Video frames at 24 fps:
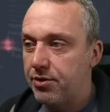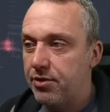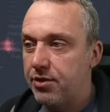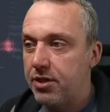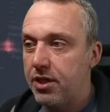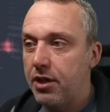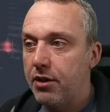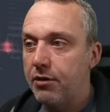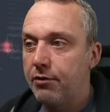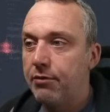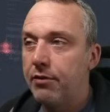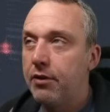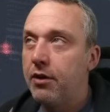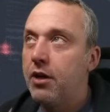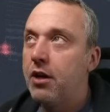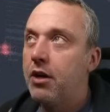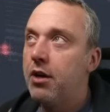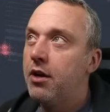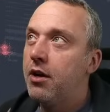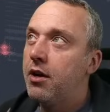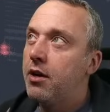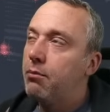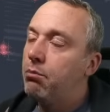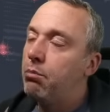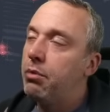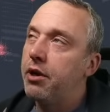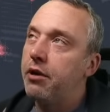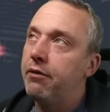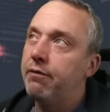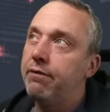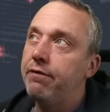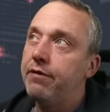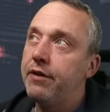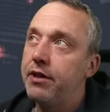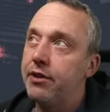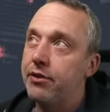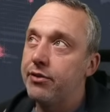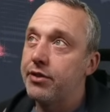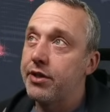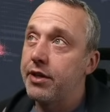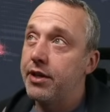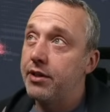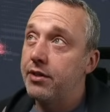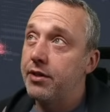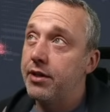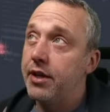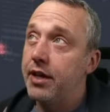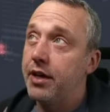stuff. But it feels
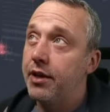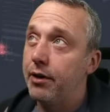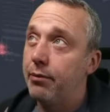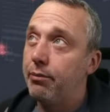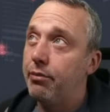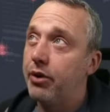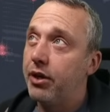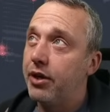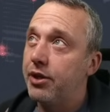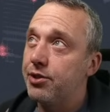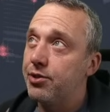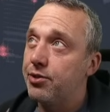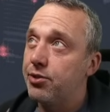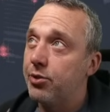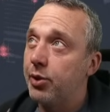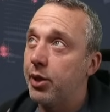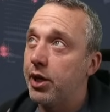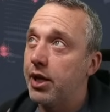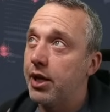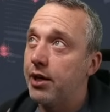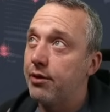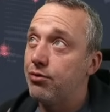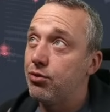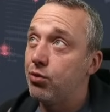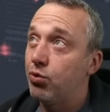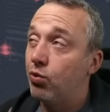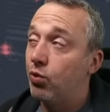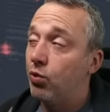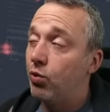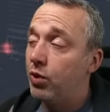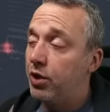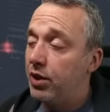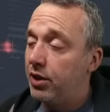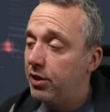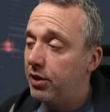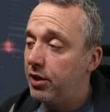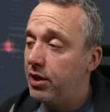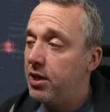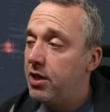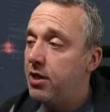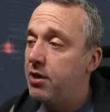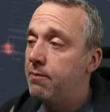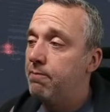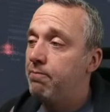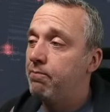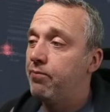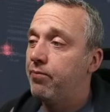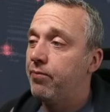like the enterprise drives
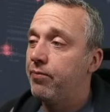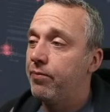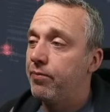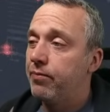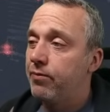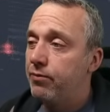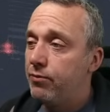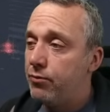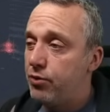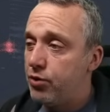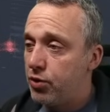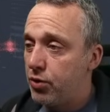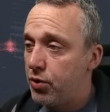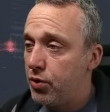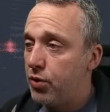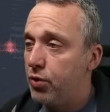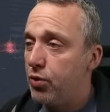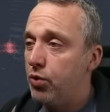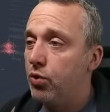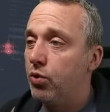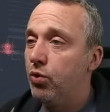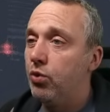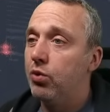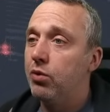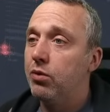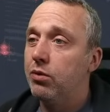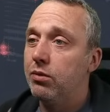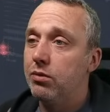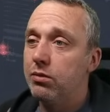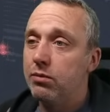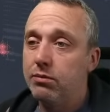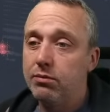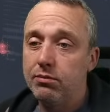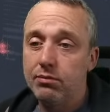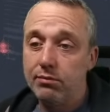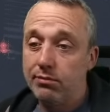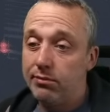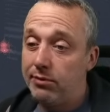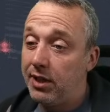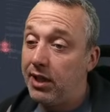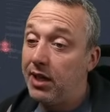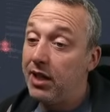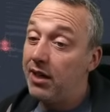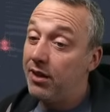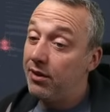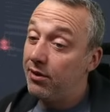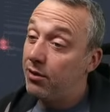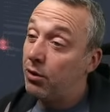really do,
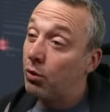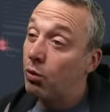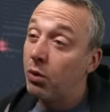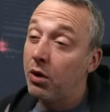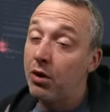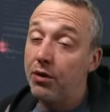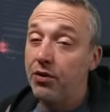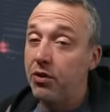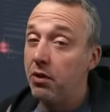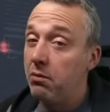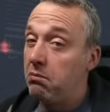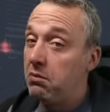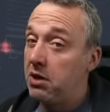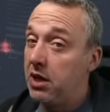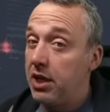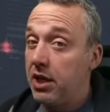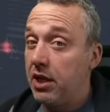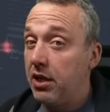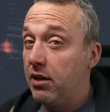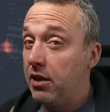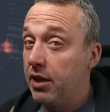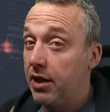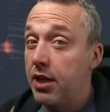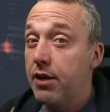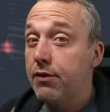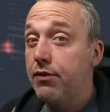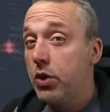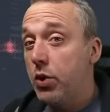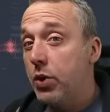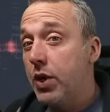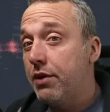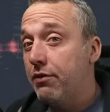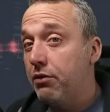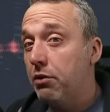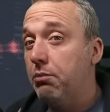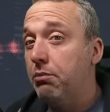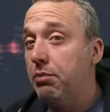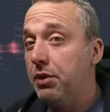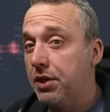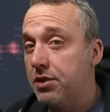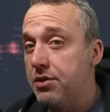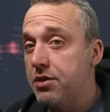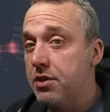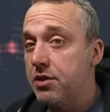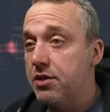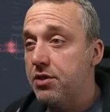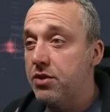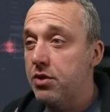they're worth the money. Like if you have a
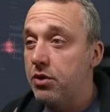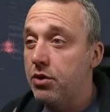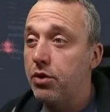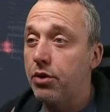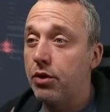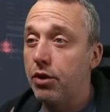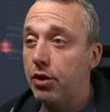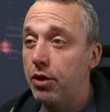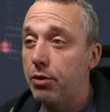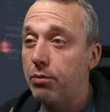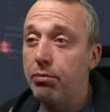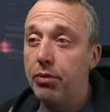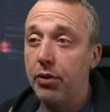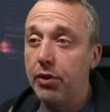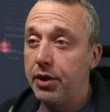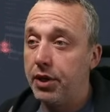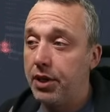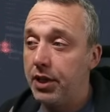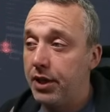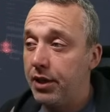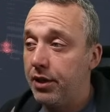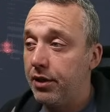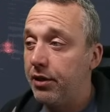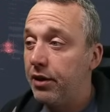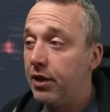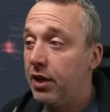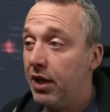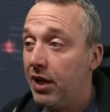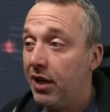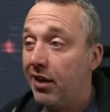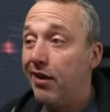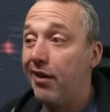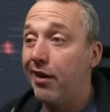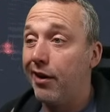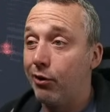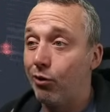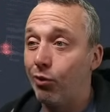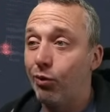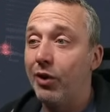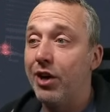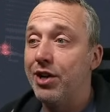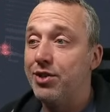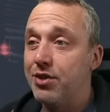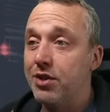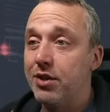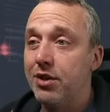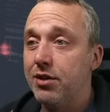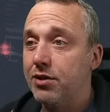business and you're putting in like
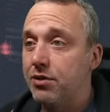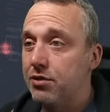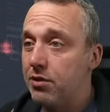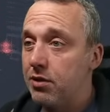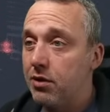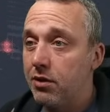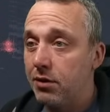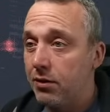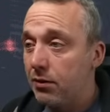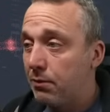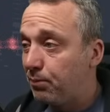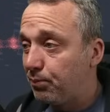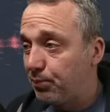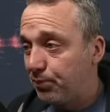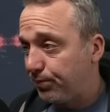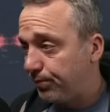residential